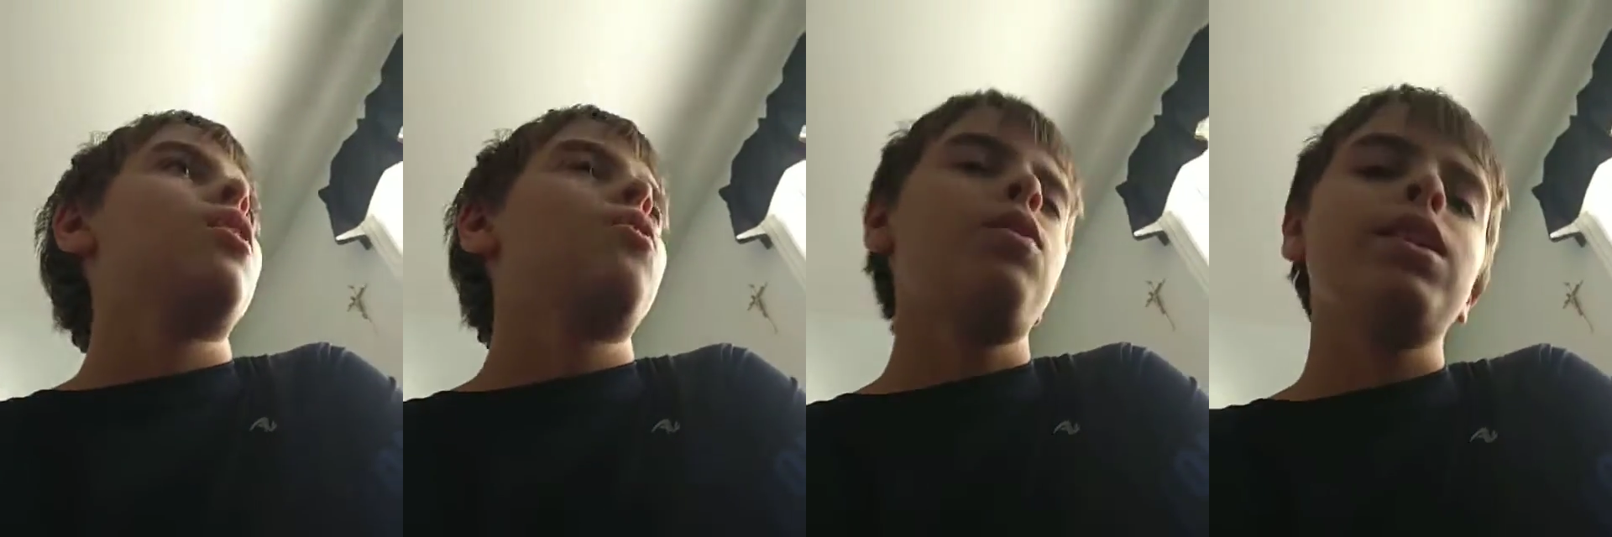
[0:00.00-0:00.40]

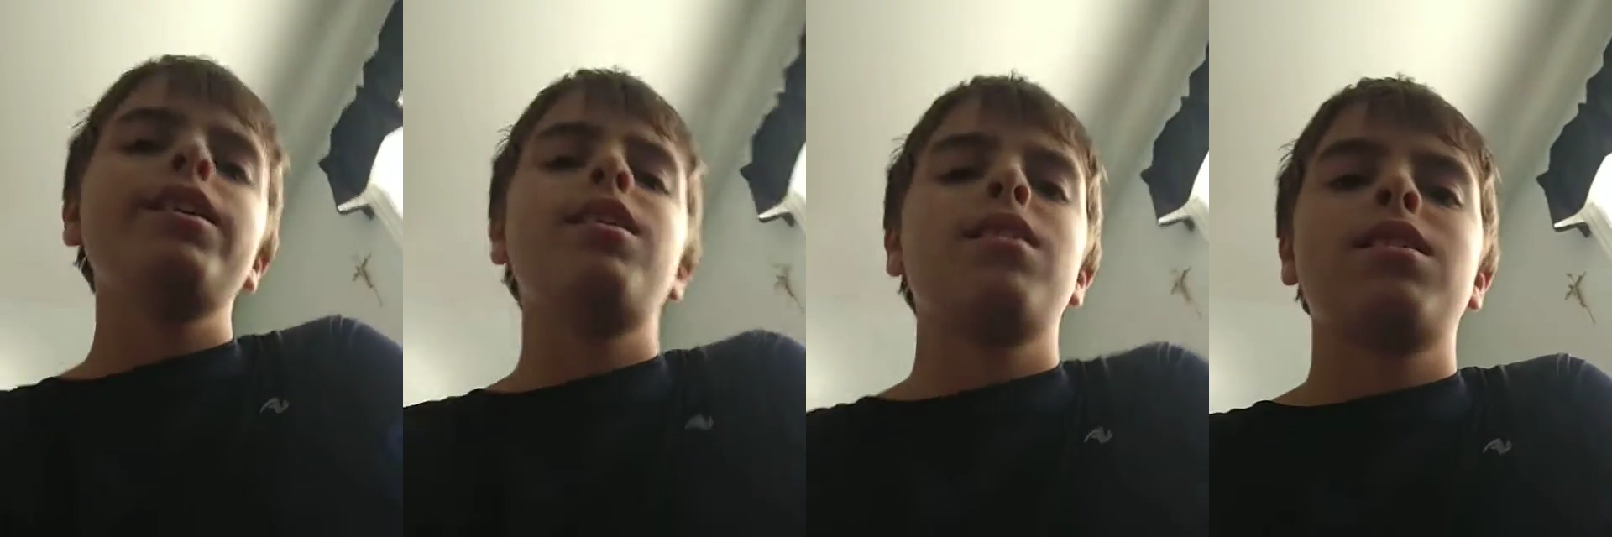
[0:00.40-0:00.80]

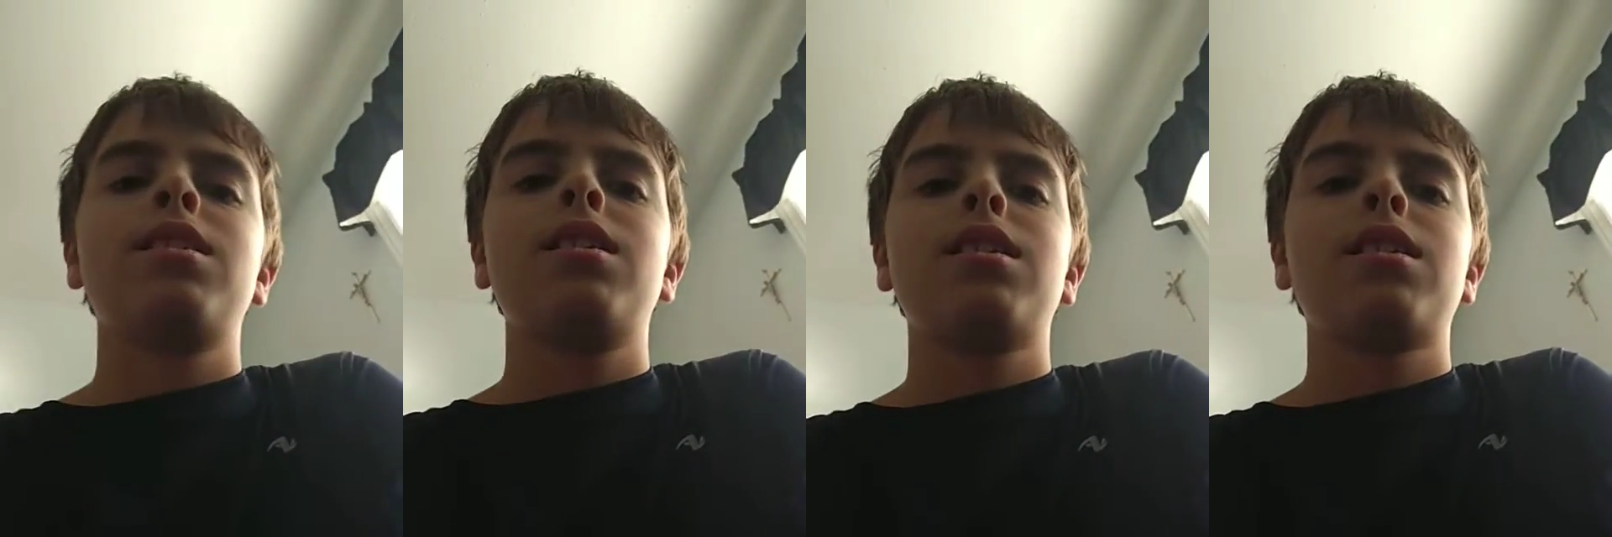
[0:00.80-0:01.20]
Really
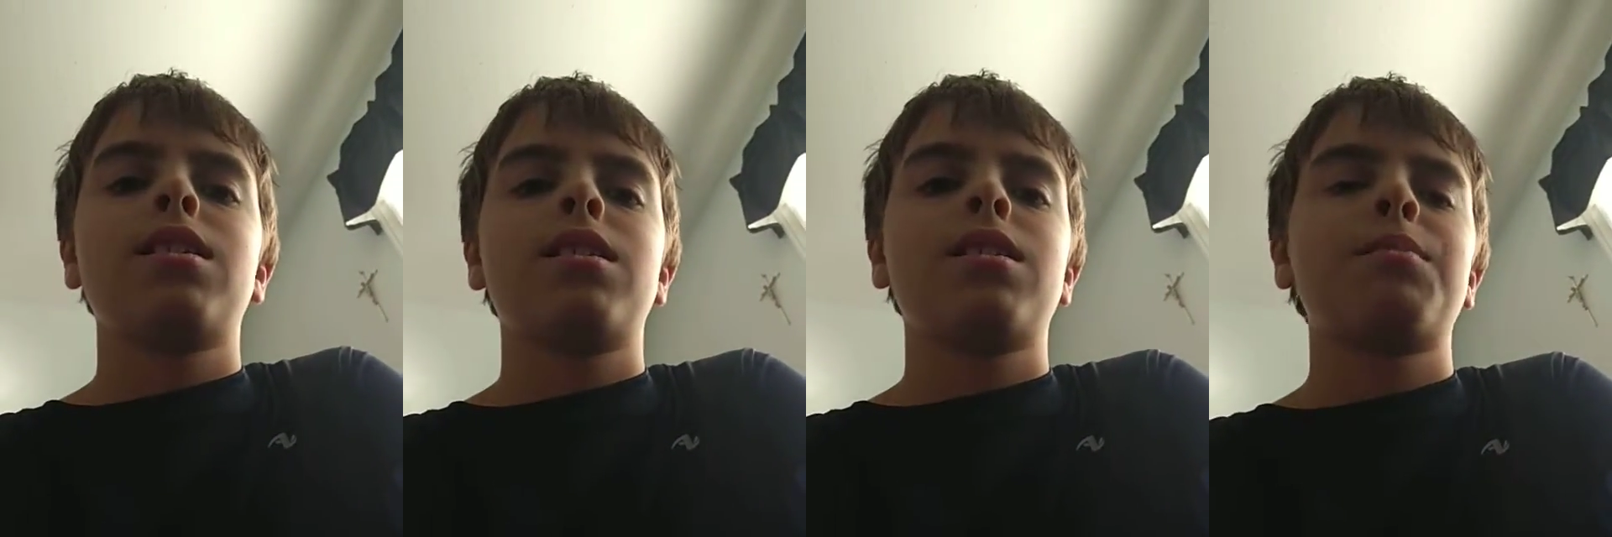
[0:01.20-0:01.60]
good,
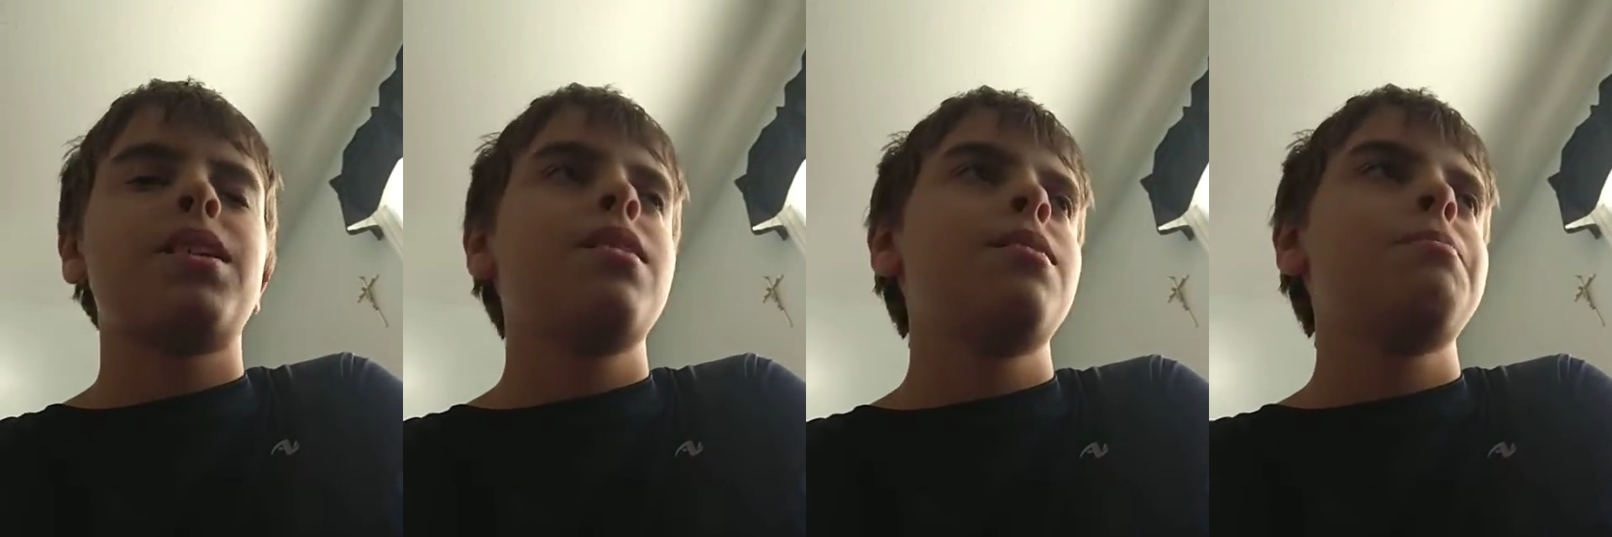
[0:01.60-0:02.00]
um,
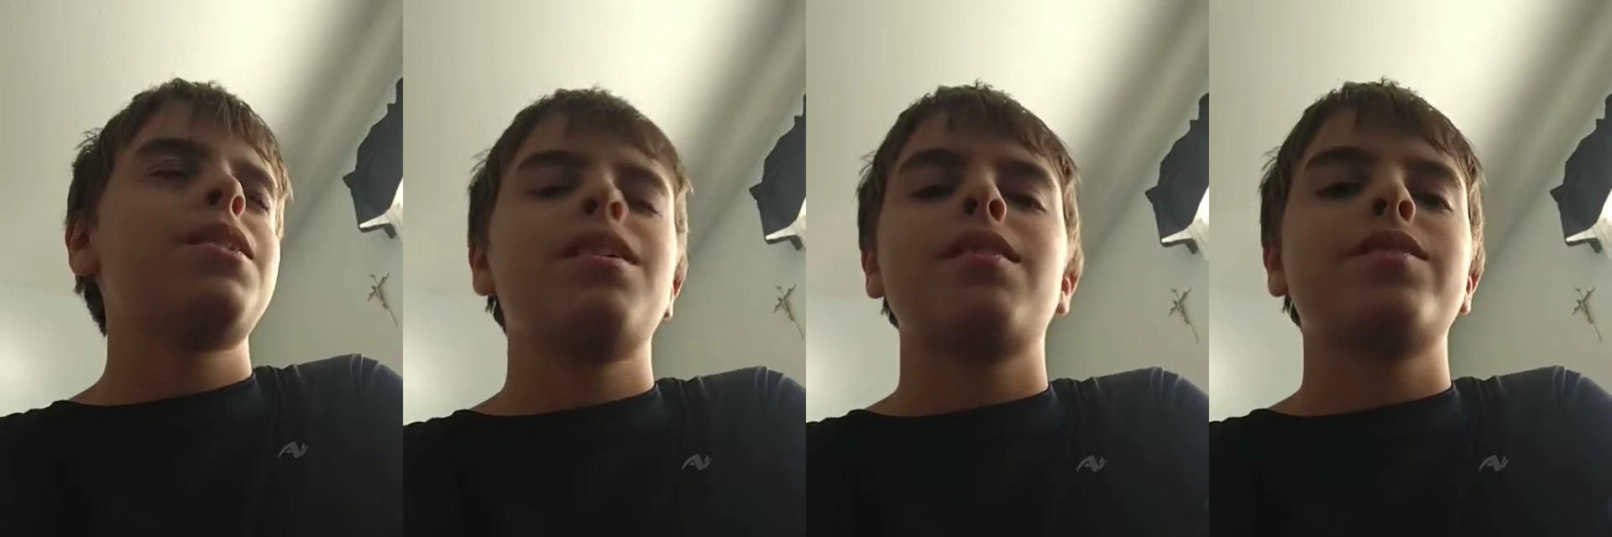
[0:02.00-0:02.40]
and
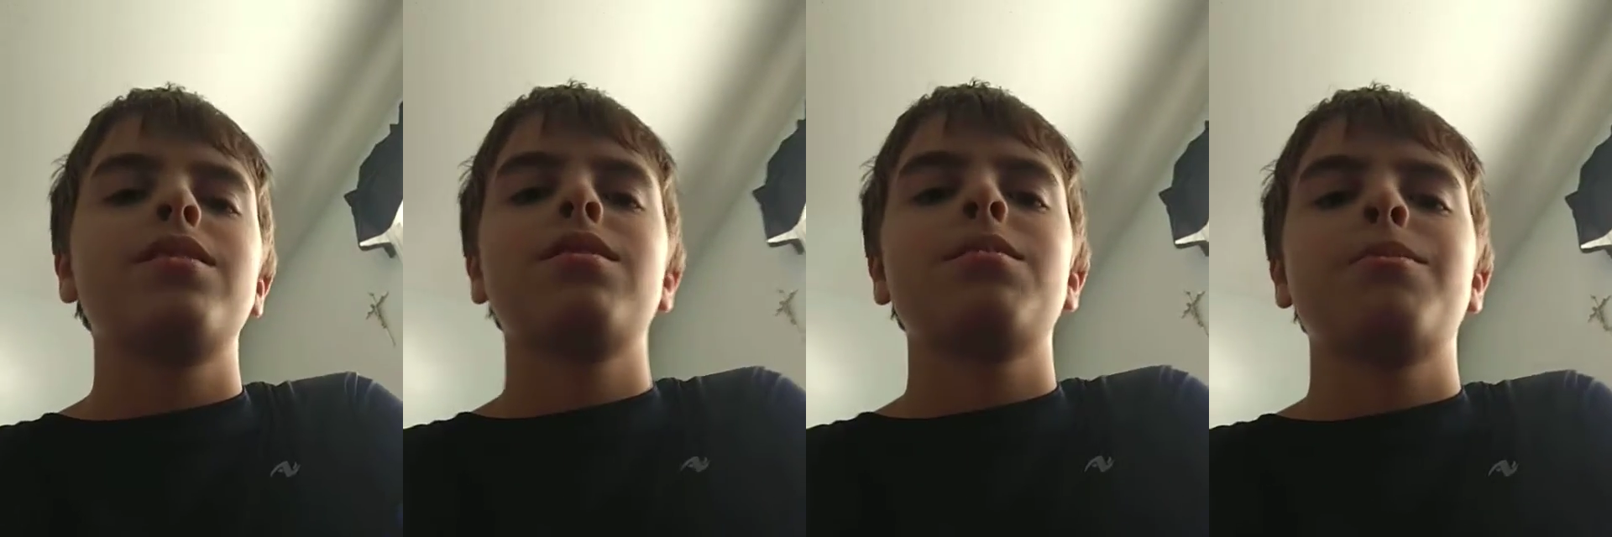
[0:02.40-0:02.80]
they never
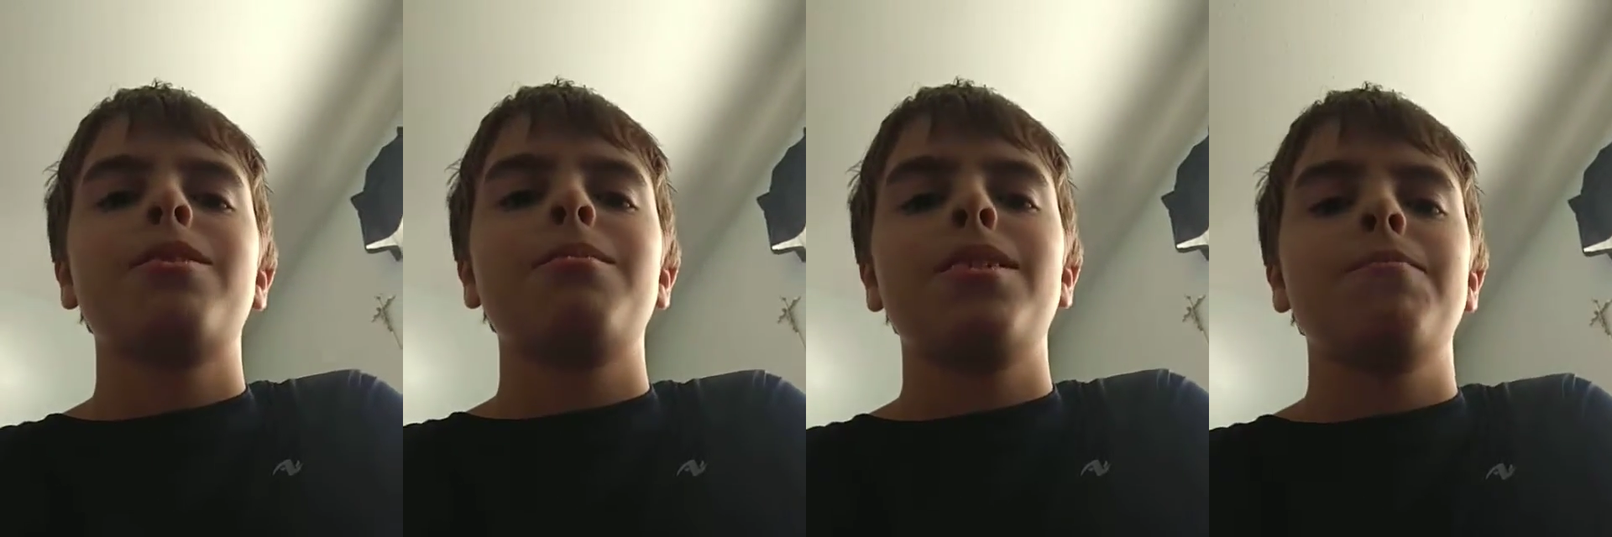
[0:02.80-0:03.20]

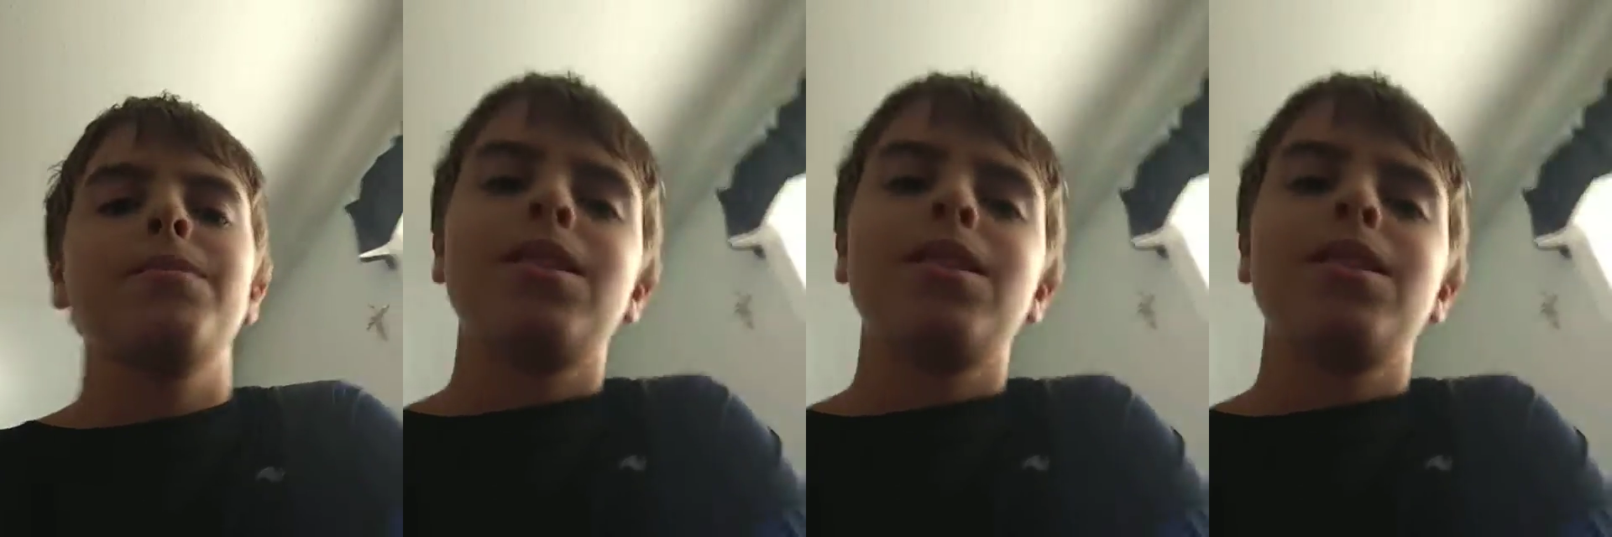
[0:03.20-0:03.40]
disappoint me.